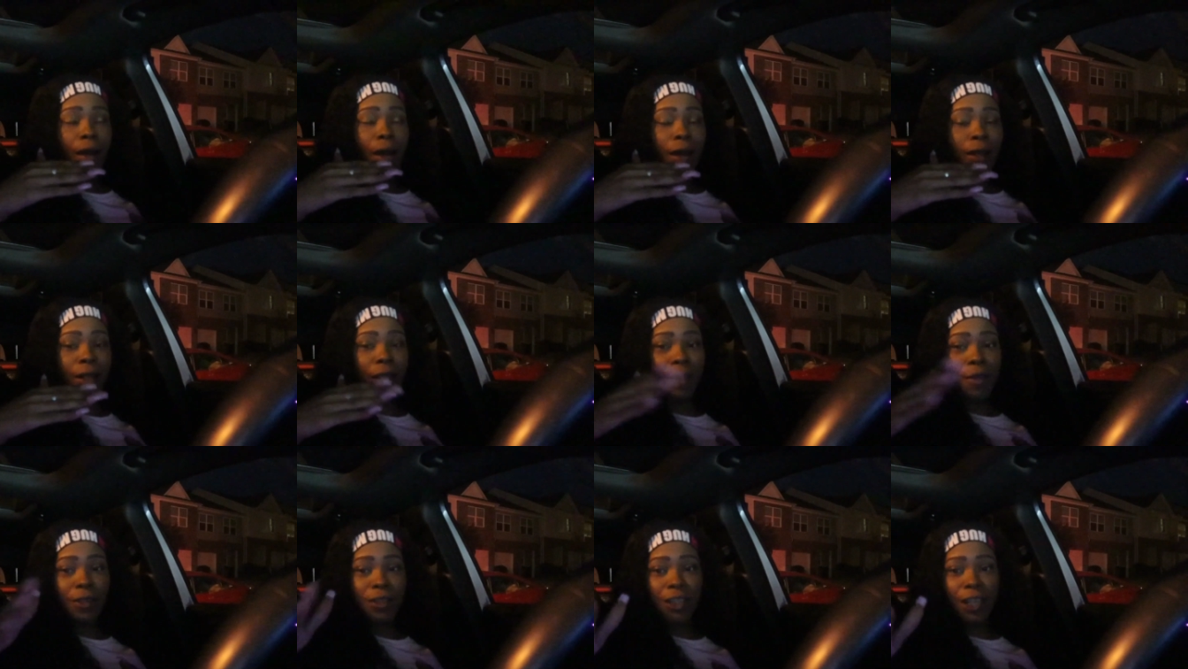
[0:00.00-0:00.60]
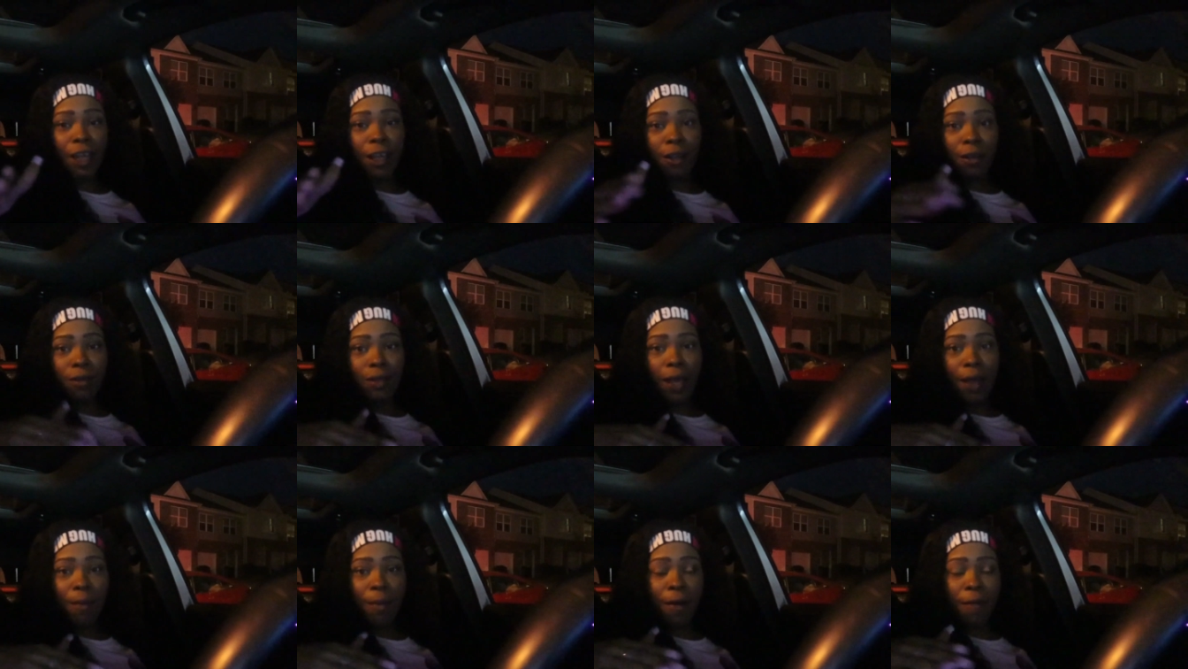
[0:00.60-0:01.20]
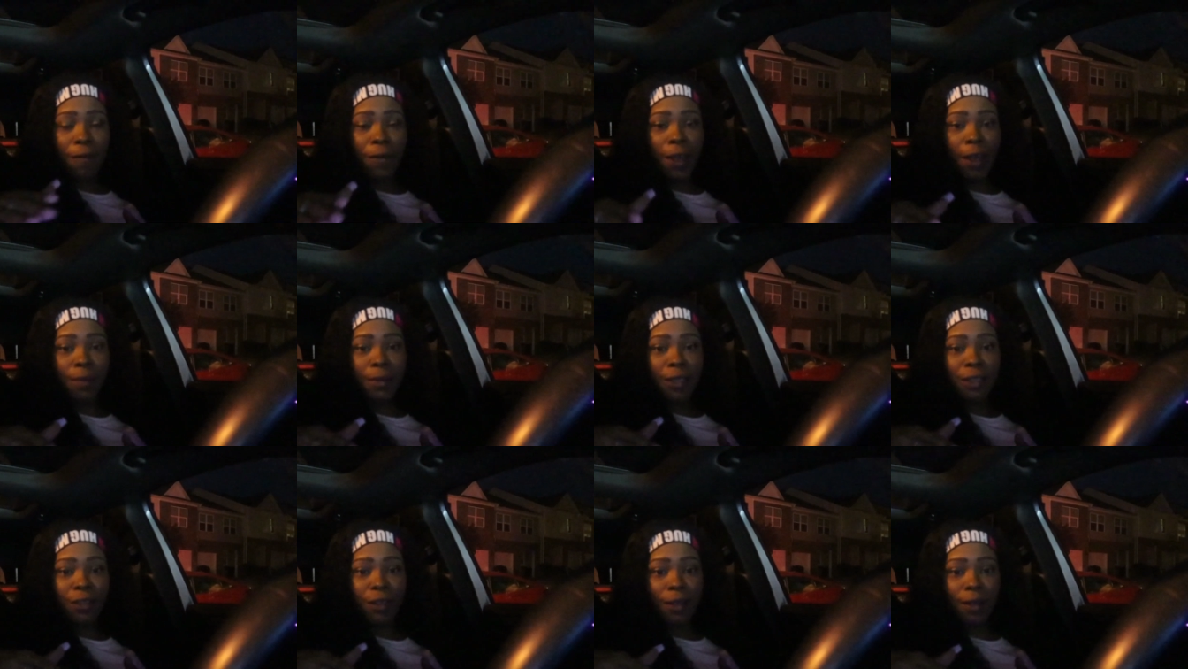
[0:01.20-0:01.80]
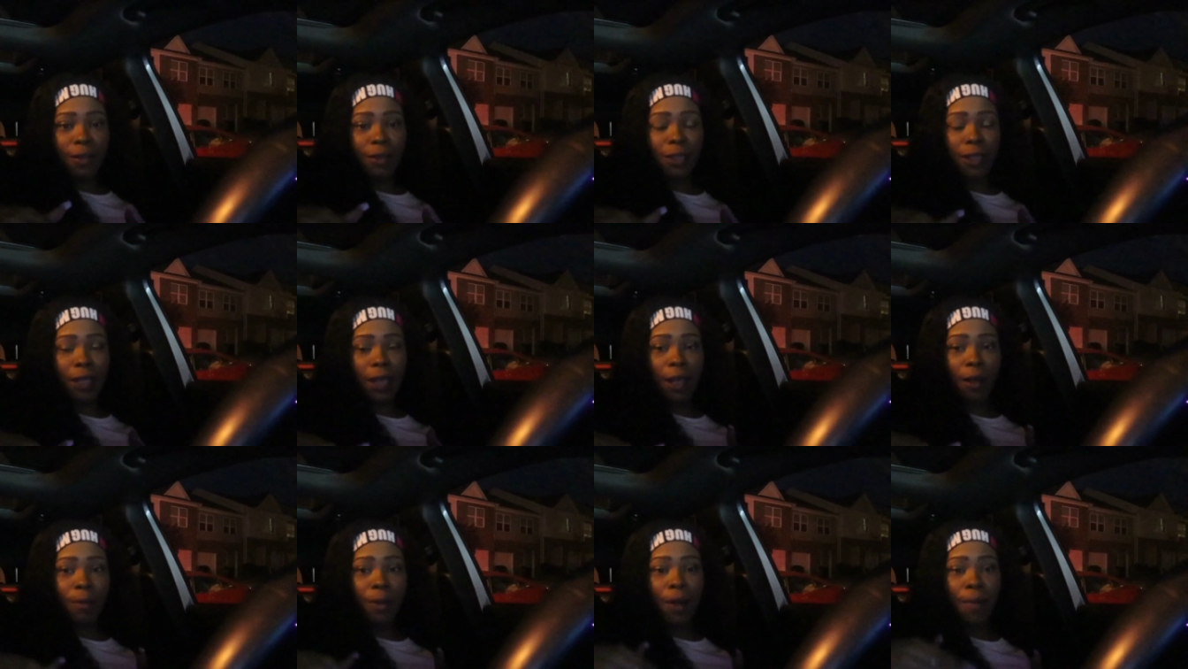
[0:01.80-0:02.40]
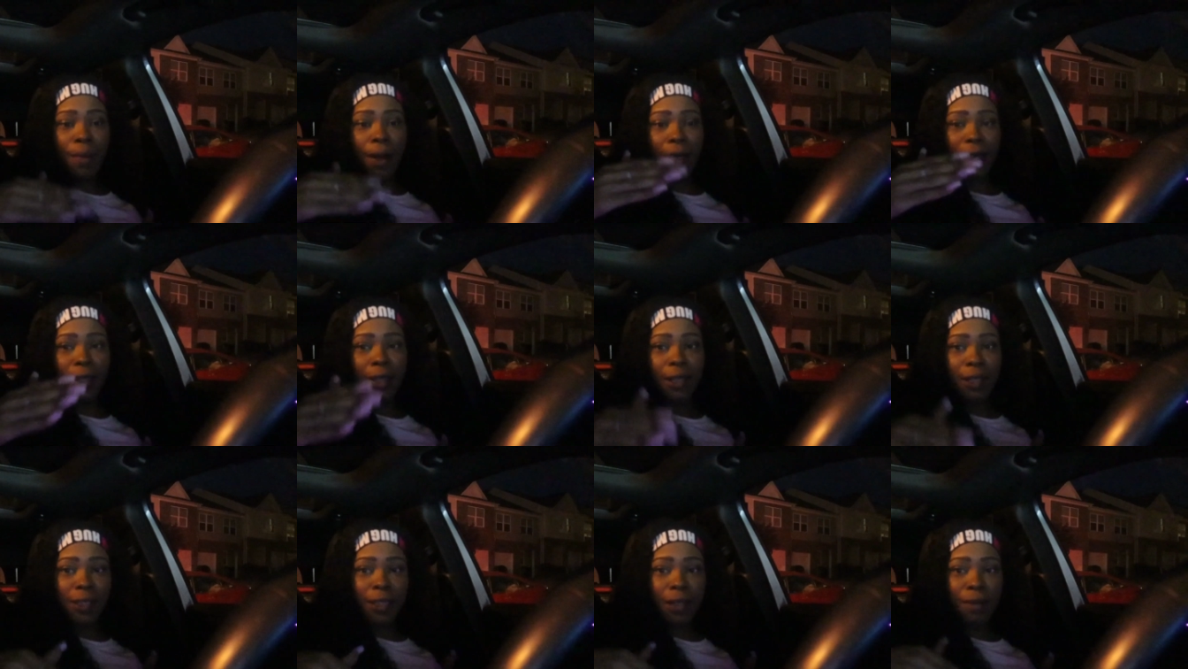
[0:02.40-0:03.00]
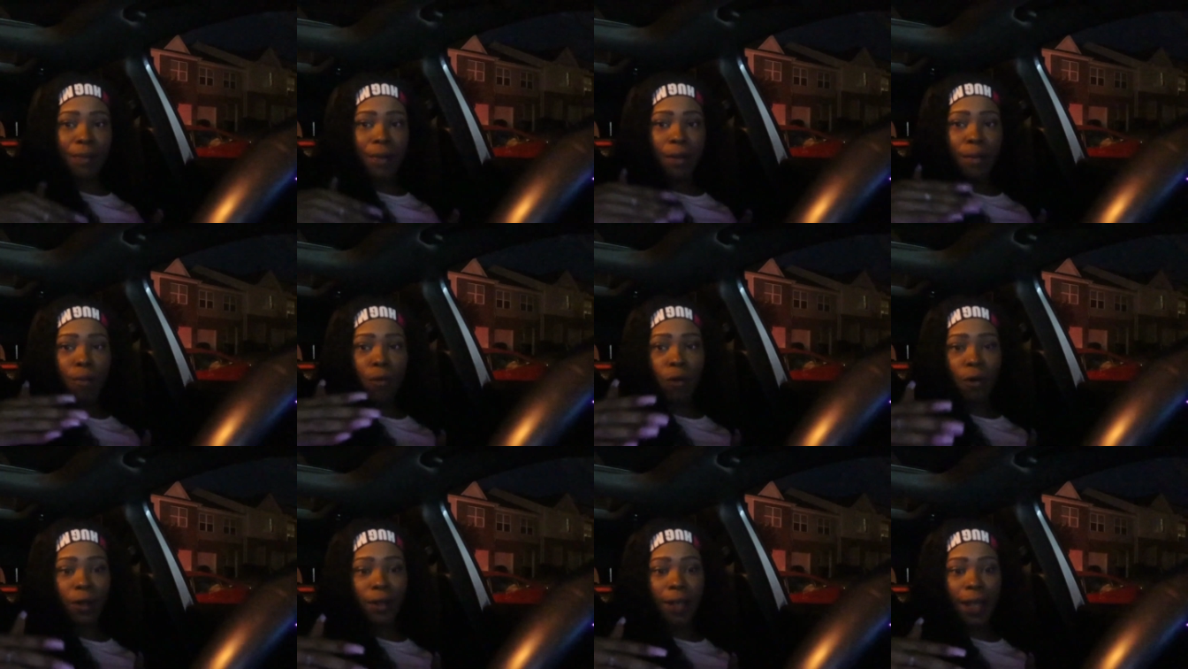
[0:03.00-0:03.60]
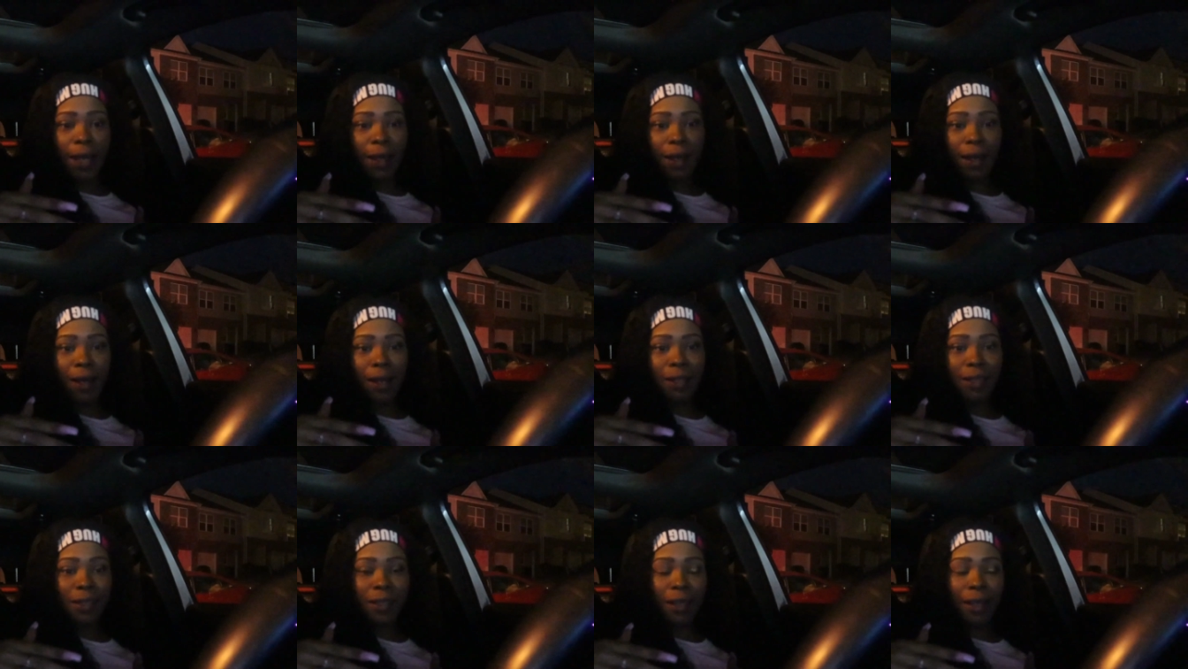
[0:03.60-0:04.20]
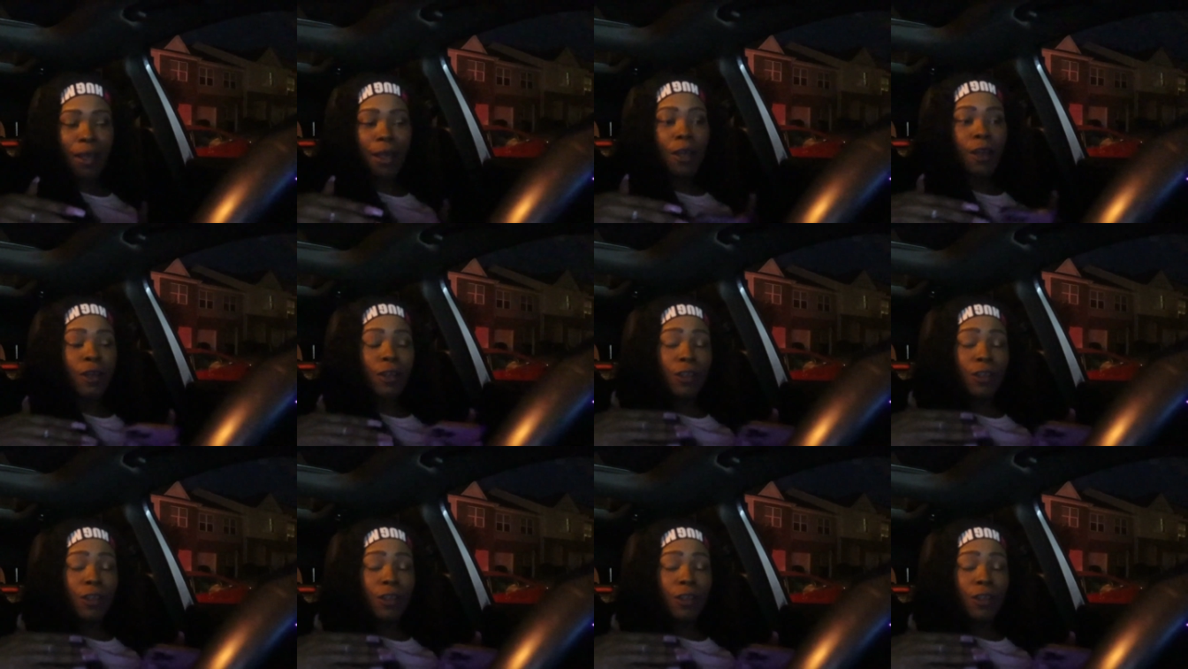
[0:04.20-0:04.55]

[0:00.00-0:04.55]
another channel, like my family channel, so that way my kids can be more in that content.